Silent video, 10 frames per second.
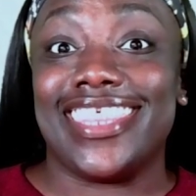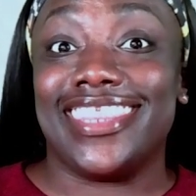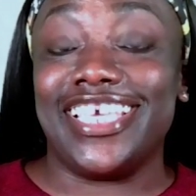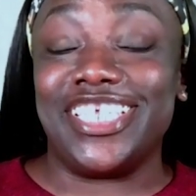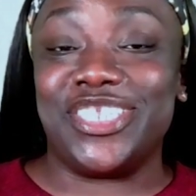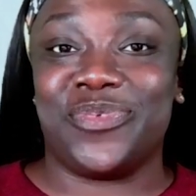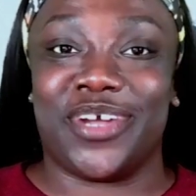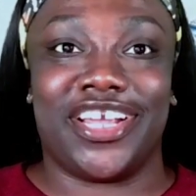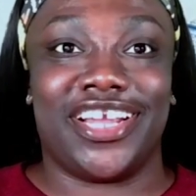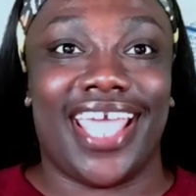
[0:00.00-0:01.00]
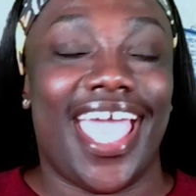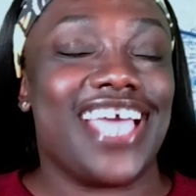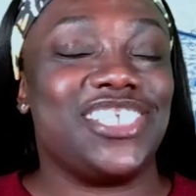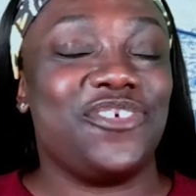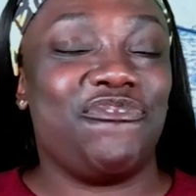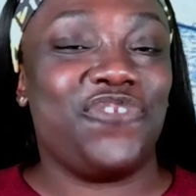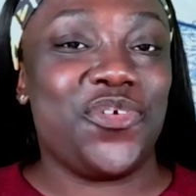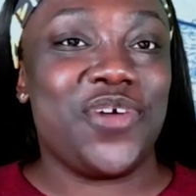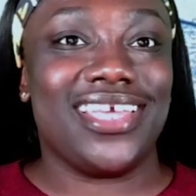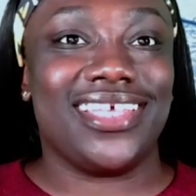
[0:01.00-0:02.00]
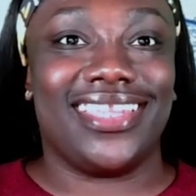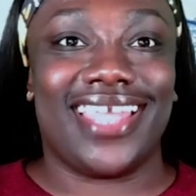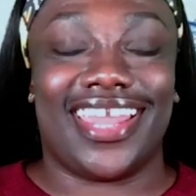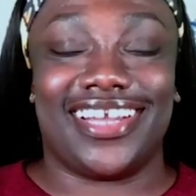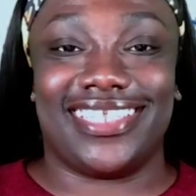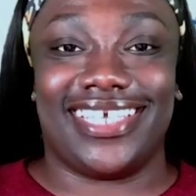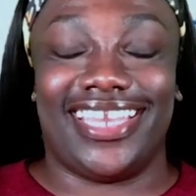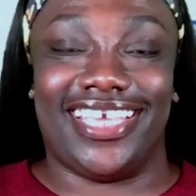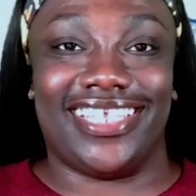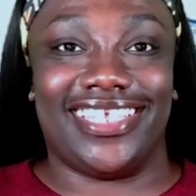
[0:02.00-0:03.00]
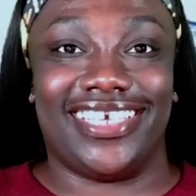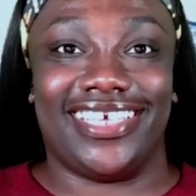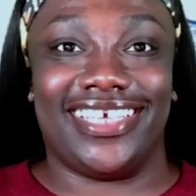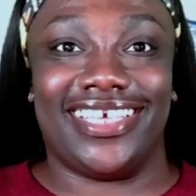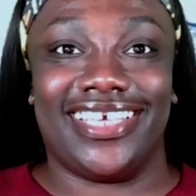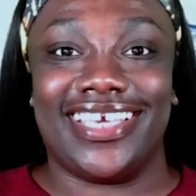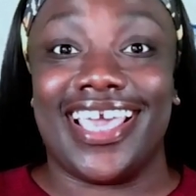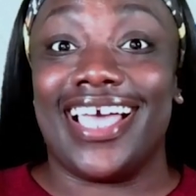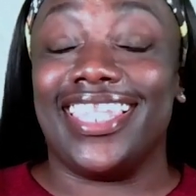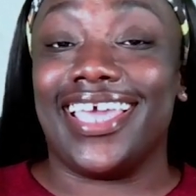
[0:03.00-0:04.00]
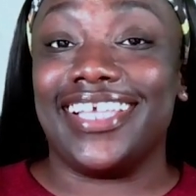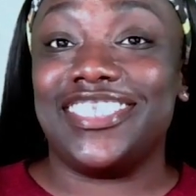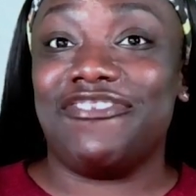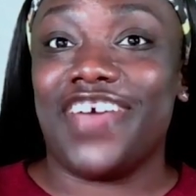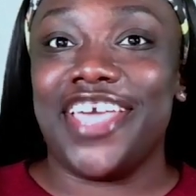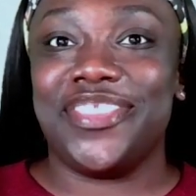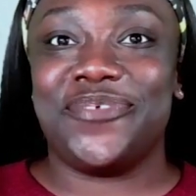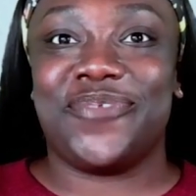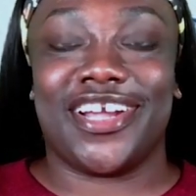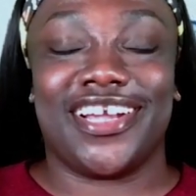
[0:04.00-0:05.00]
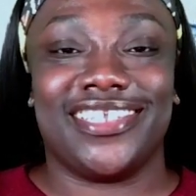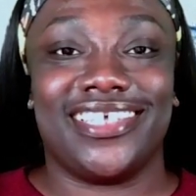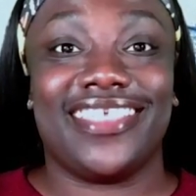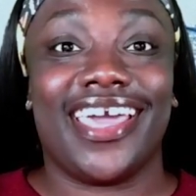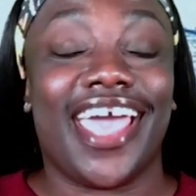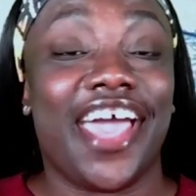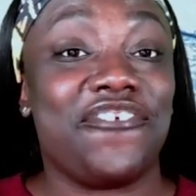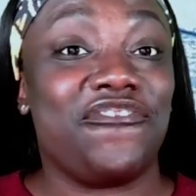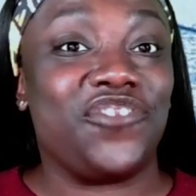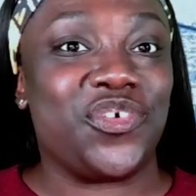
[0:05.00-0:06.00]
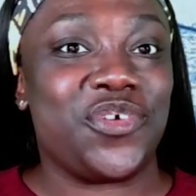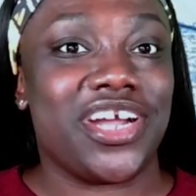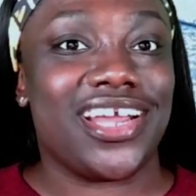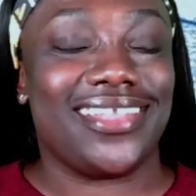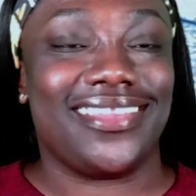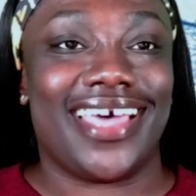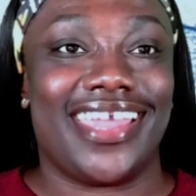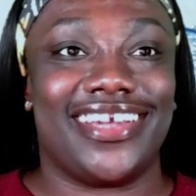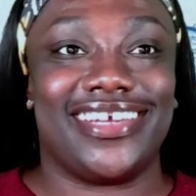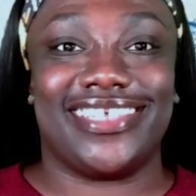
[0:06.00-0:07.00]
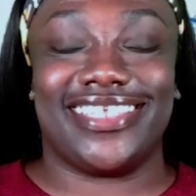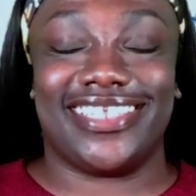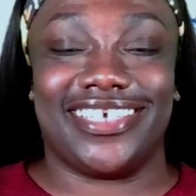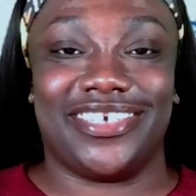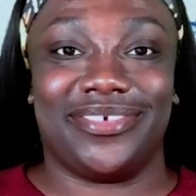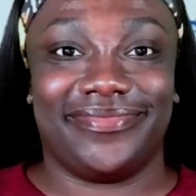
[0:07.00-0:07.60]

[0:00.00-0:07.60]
This word has four letters in it. Let's find the words that have four letters.